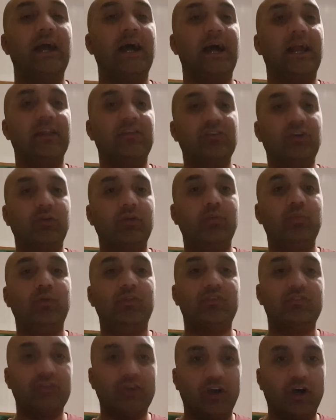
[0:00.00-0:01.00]
and it's only
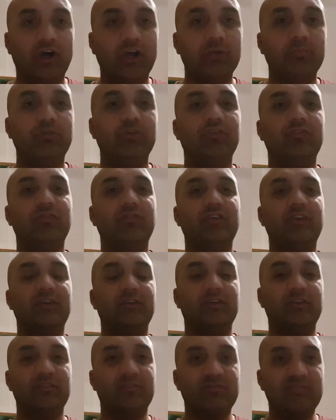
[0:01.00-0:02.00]
with time you
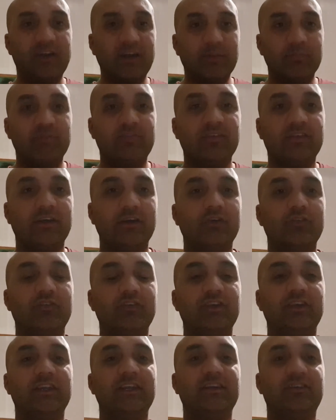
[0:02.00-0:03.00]
develop the skills
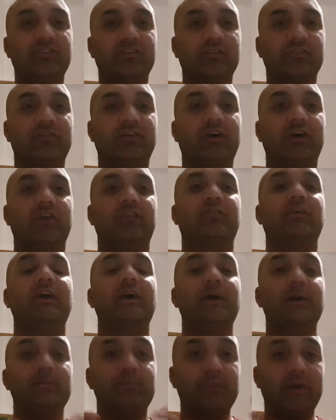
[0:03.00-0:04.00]
that you need to survive,
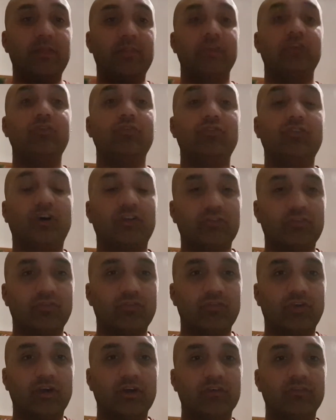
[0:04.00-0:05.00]
and then you start to
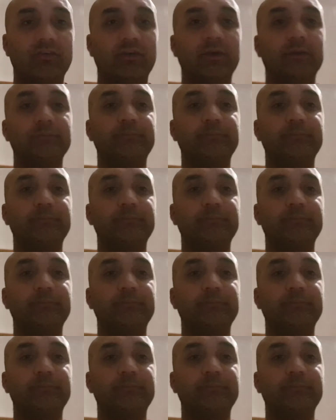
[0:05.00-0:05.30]
thrive